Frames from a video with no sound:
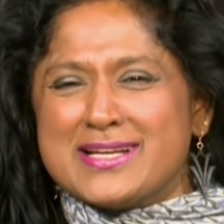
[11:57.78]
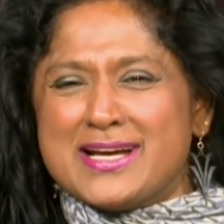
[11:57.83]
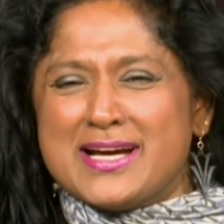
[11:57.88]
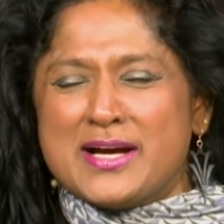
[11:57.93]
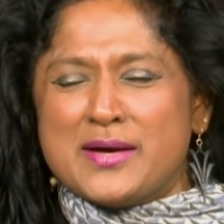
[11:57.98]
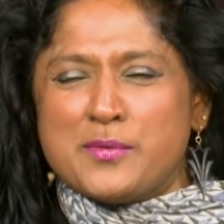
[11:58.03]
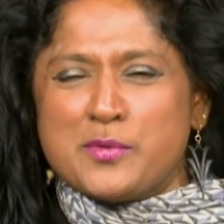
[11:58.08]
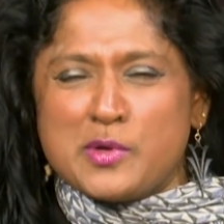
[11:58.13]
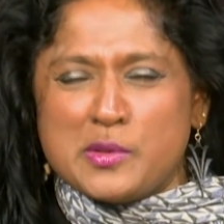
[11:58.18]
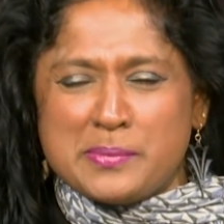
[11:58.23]

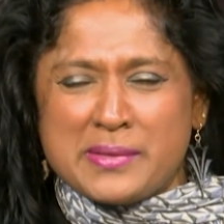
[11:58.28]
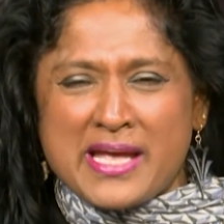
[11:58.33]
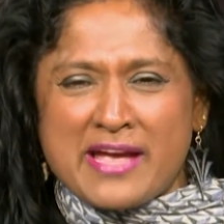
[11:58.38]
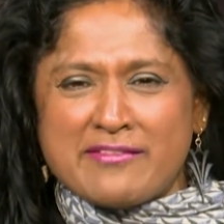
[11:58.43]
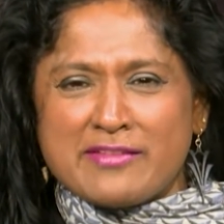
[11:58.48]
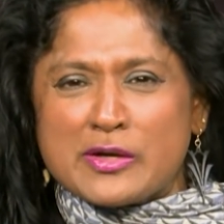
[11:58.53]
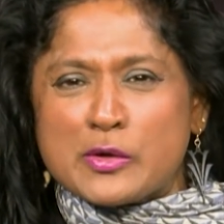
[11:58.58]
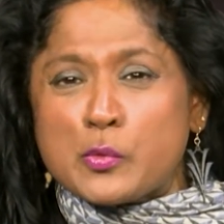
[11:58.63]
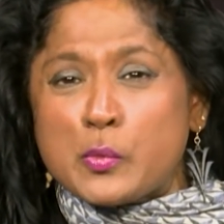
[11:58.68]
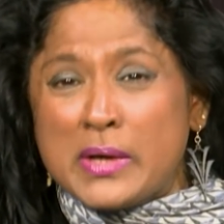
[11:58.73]
Uh, we'll be
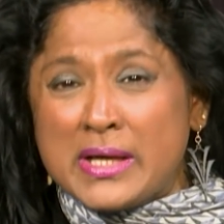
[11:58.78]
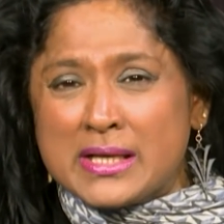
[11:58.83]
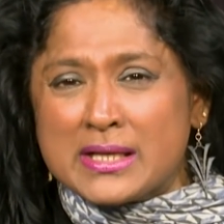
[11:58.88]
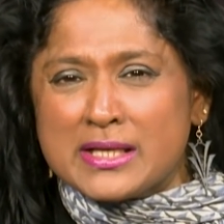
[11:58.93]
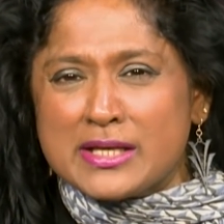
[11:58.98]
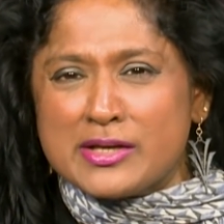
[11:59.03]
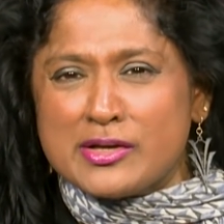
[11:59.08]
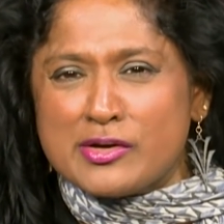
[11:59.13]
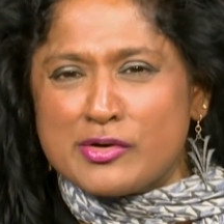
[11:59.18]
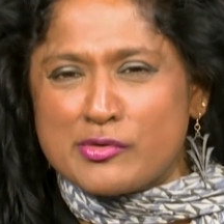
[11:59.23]
having
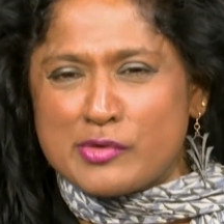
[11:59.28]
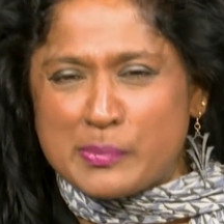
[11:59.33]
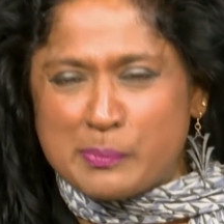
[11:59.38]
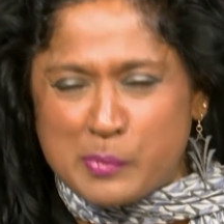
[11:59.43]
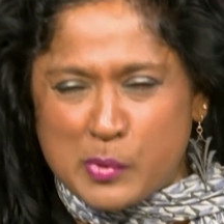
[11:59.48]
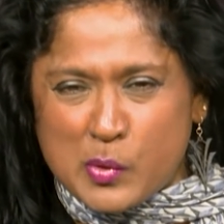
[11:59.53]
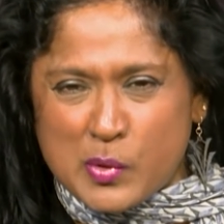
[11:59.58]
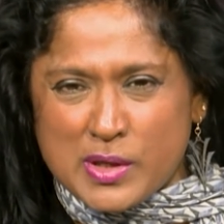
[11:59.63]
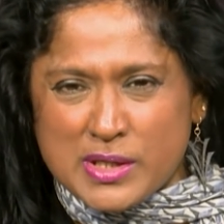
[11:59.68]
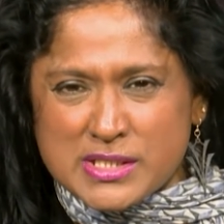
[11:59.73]
weekly
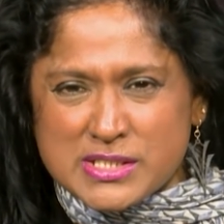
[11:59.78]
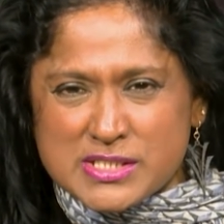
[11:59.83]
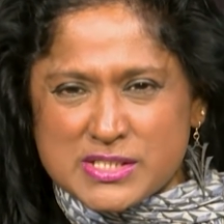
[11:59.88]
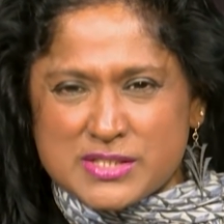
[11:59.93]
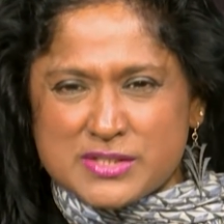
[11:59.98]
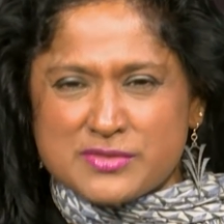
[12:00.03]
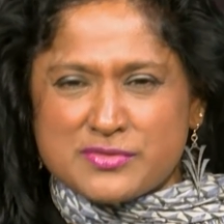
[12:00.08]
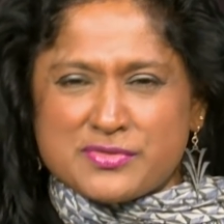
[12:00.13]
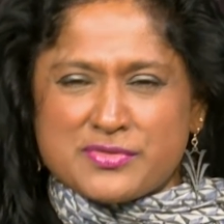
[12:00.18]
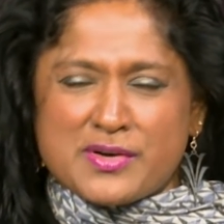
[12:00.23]

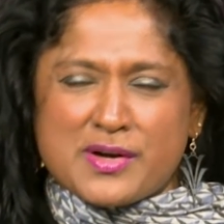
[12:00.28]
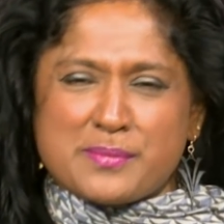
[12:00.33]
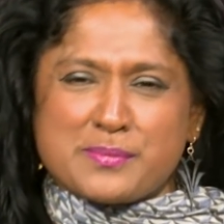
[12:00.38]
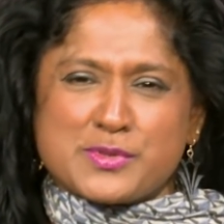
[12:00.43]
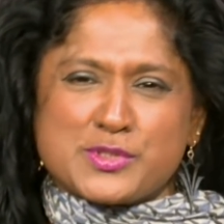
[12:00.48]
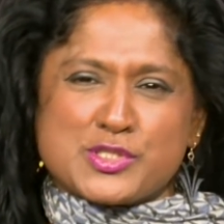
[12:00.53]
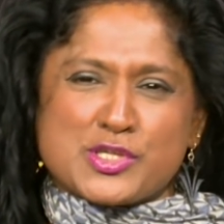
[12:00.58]
reports from